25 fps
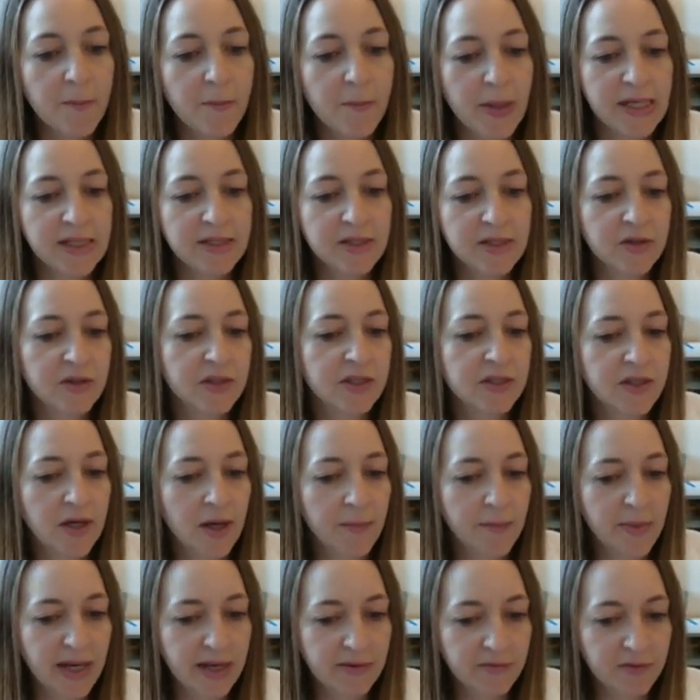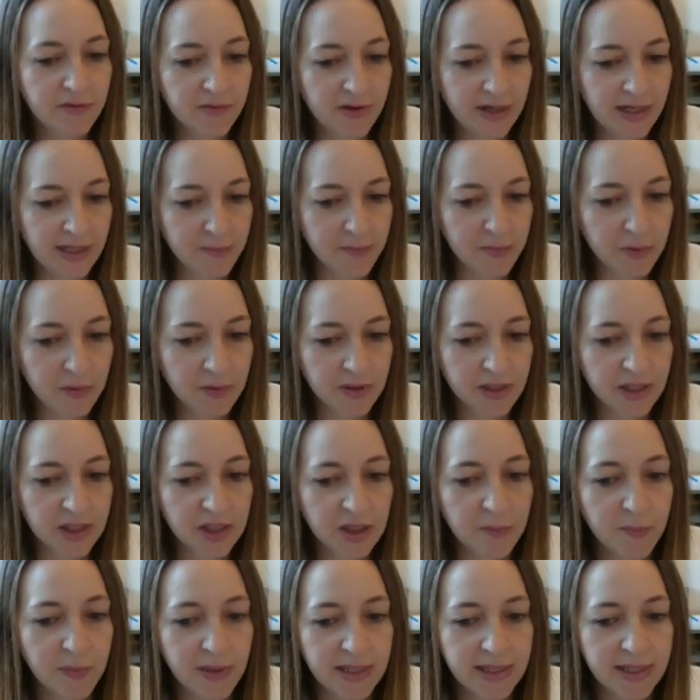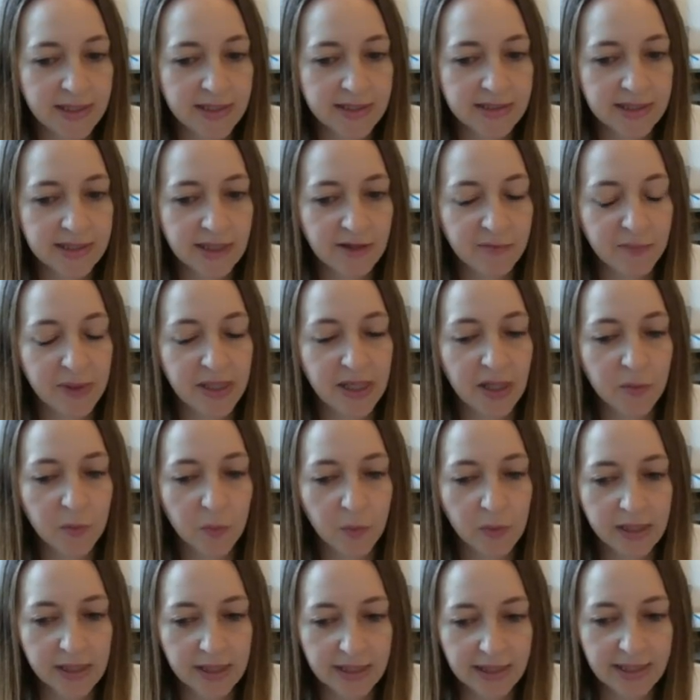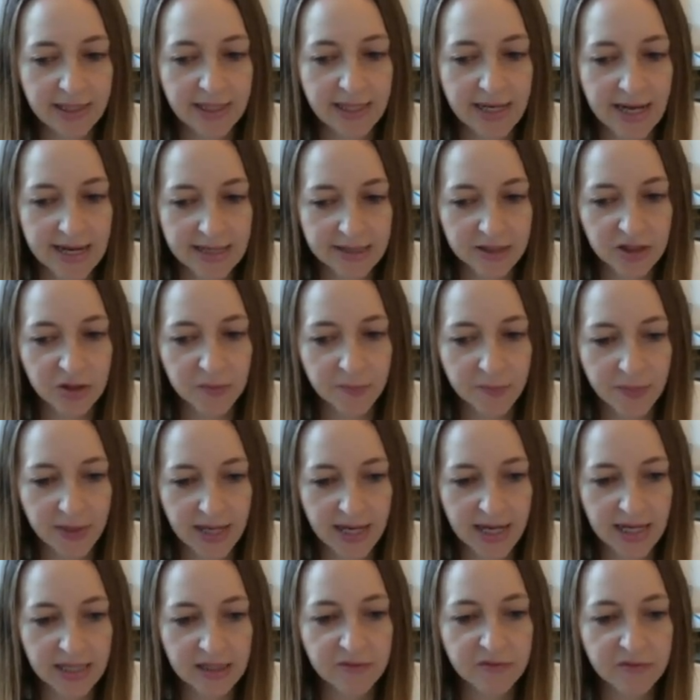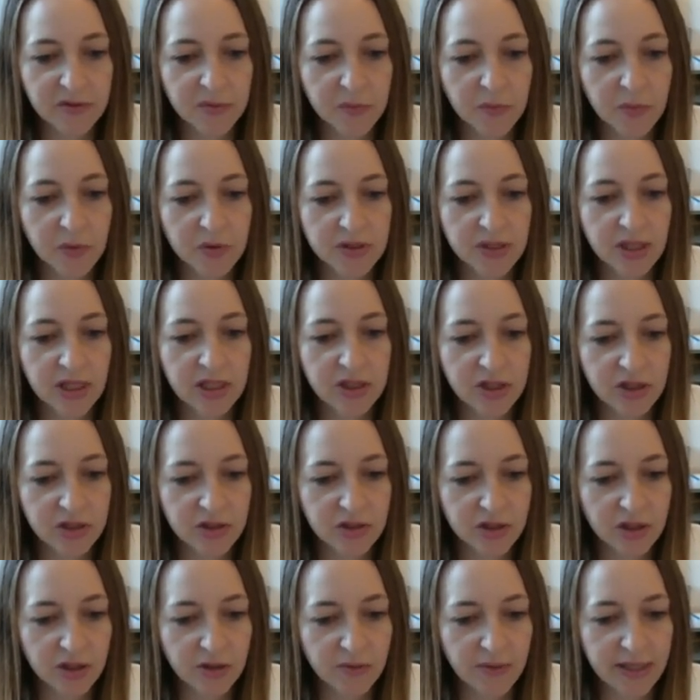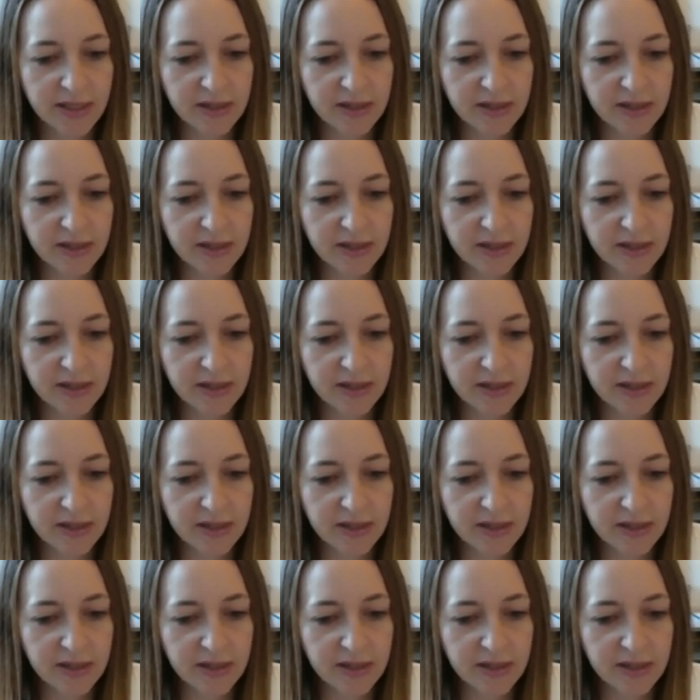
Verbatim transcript: Based on the time I have available, can you please give me a weekly action plan for what I should do